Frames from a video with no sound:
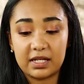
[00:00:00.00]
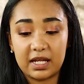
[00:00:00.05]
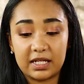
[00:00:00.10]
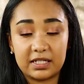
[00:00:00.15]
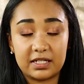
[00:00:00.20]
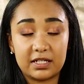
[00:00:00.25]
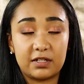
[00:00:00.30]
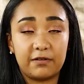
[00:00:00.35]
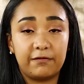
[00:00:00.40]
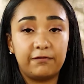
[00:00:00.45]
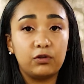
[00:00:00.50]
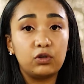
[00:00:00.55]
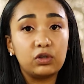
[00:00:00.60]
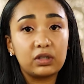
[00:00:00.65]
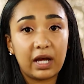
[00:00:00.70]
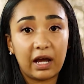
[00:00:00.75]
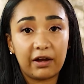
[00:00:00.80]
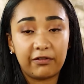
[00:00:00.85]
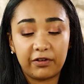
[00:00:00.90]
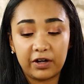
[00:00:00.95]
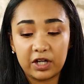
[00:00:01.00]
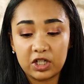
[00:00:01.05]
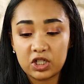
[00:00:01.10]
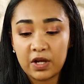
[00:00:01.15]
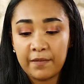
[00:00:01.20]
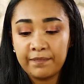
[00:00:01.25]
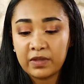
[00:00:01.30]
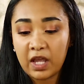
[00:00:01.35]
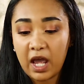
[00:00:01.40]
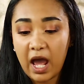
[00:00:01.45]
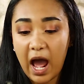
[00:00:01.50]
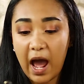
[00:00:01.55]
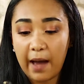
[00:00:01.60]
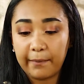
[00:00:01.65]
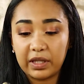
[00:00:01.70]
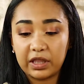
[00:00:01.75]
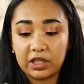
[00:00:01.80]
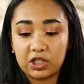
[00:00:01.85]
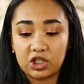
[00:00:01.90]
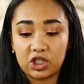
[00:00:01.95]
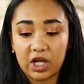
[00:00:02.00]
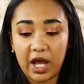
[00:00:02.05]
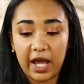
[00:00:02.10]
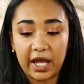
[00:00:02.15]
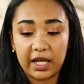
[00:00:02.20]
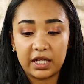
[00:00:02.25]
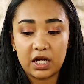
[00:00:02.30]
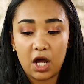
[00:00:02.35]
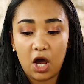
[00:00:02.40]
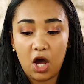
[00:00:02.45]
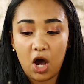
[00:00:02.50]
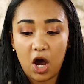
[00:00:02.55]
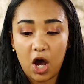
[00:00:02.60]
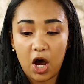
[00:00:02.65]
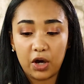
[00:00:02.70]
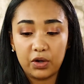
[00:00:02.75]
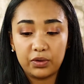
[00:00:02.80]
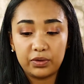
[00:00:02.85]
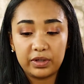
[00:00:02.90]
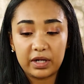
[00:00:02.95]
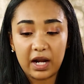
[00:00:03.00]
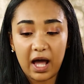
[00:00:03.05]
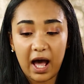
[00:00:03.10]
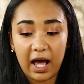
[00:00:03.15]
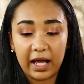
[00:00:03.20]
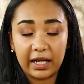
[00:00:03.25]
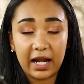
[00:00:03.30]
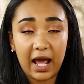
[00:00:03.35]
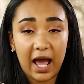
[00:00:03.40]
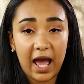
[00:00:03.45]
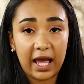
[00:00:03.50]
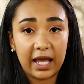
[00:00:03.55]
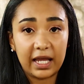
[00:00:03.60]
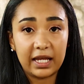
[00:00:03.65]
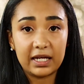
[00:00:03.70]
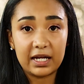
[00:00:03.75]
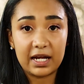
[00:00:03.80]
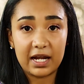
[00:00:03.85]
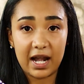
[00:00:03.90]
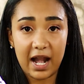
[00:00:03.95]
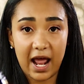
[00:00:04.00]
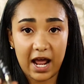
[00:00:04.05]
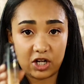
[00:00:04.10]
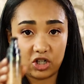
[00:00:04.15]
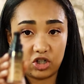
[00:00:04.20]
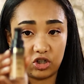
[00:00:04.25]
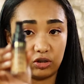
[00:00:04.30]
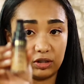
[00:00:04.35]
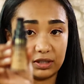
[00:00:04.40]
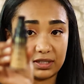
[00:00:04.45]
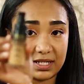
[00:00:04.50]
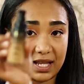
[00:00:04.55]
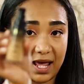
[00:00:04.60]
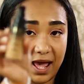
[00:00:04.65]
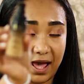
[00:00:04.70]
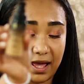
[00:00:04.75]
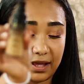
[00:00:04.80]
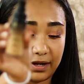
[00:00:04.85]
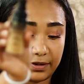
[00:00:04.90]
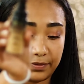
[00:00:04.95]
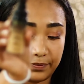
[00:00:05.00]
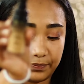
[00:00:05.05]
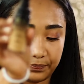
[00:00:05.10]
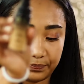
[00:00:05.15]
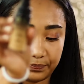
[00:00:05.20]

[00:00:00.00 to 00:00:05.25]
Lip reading: It is full coverage. I'm in the shade 09A Natural Tan.